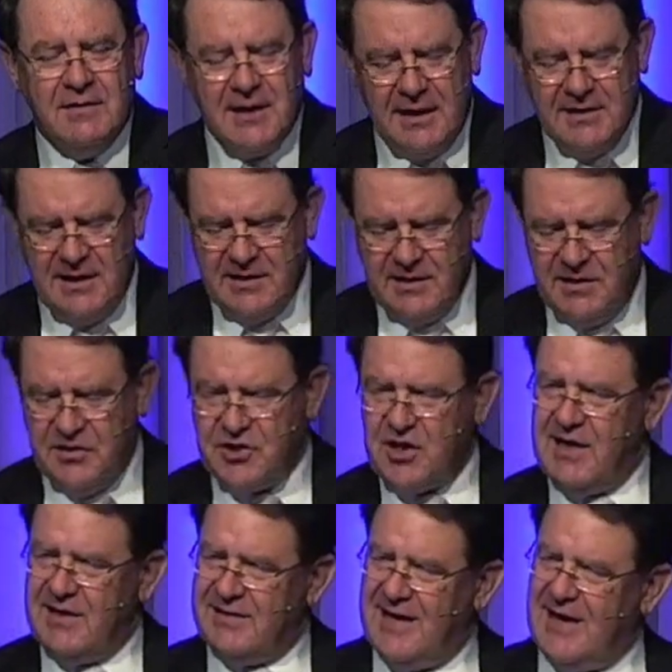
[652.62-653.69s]
They needed to
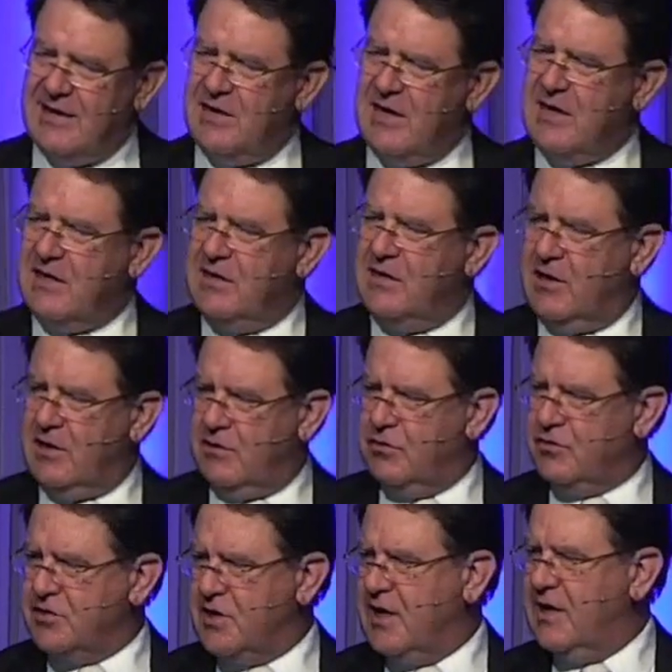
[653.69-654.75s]
shake. They needed to
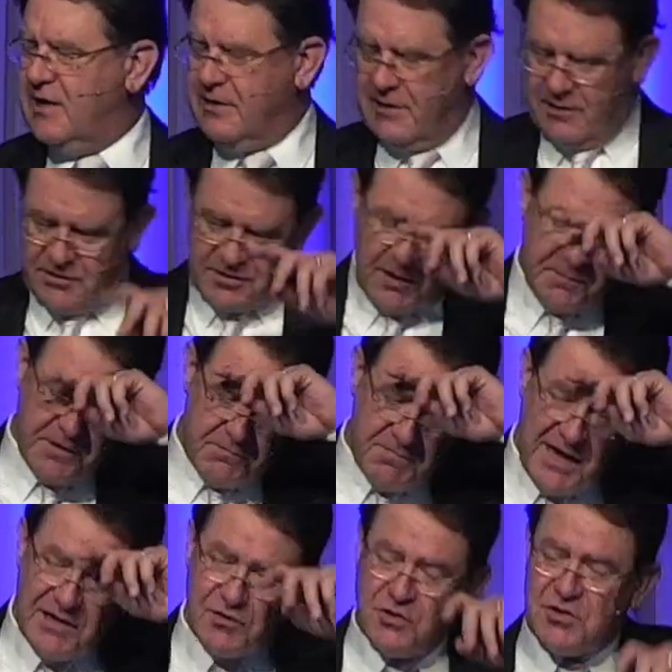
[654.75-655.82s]
understand that something
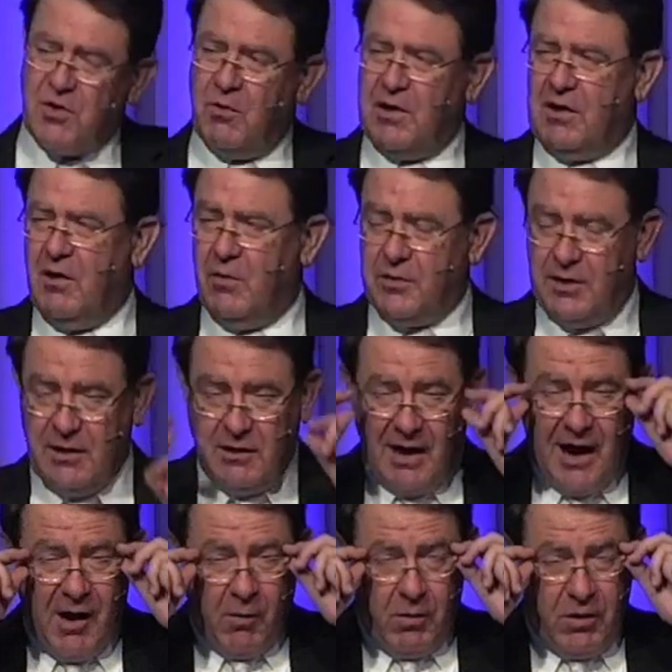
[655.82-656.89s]
major is going on here.
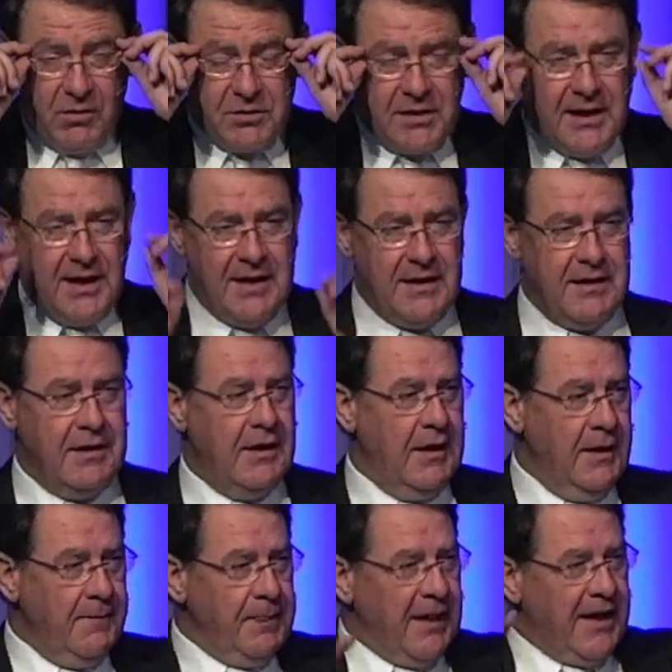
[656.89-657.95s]
Our world today
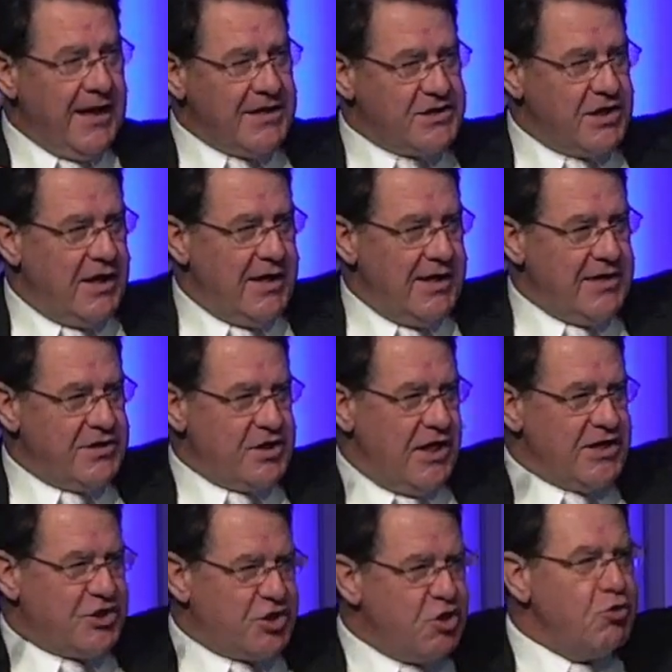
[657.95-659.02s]

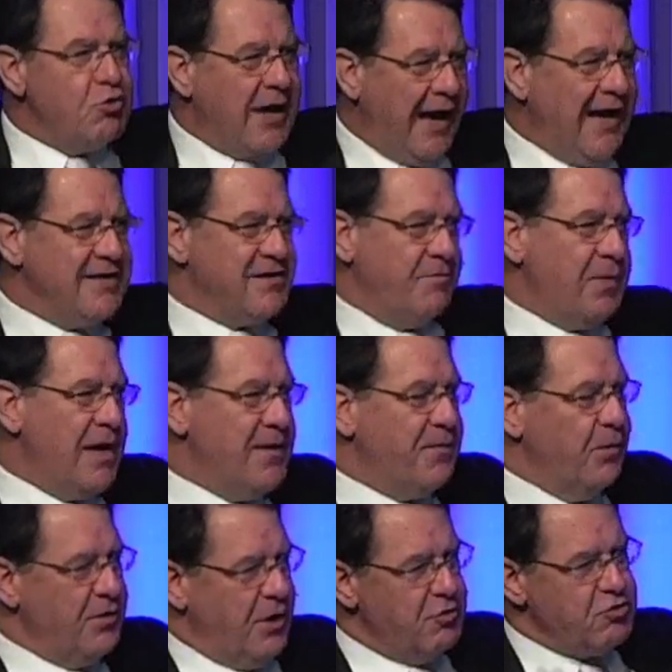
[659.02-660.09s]
is two kinds of
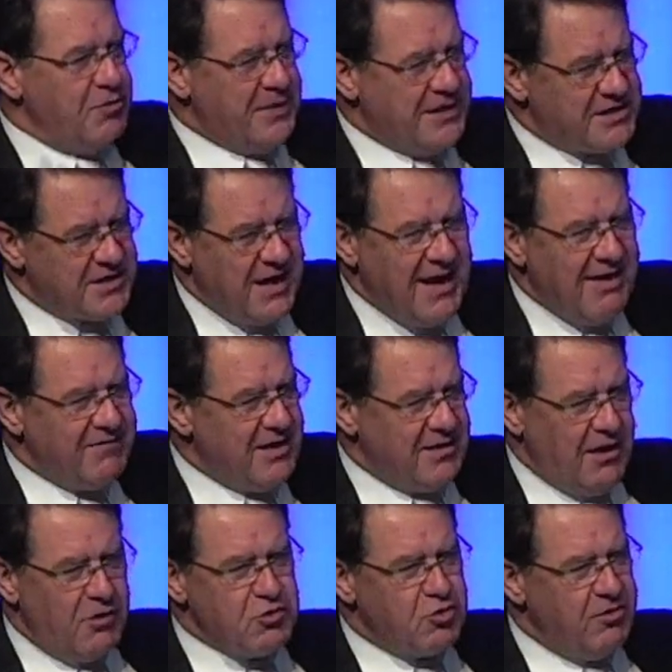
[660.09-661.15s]
people, those who have been saved
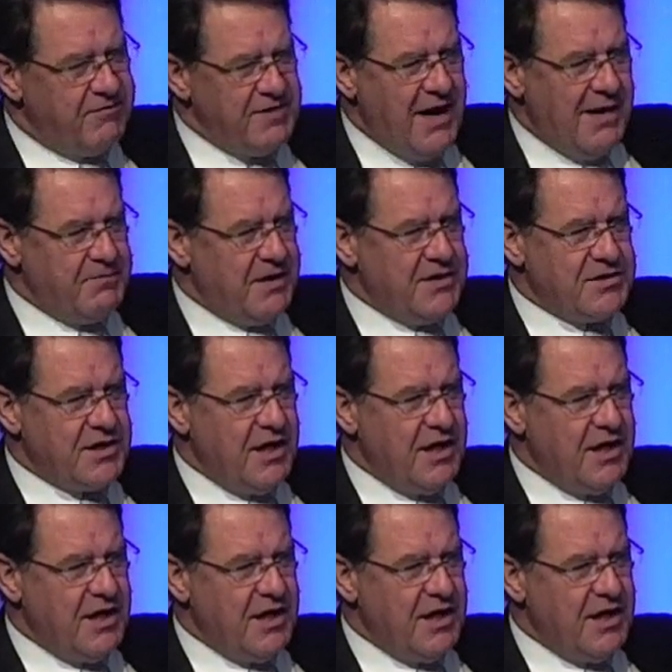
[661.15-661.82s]
and those who have not been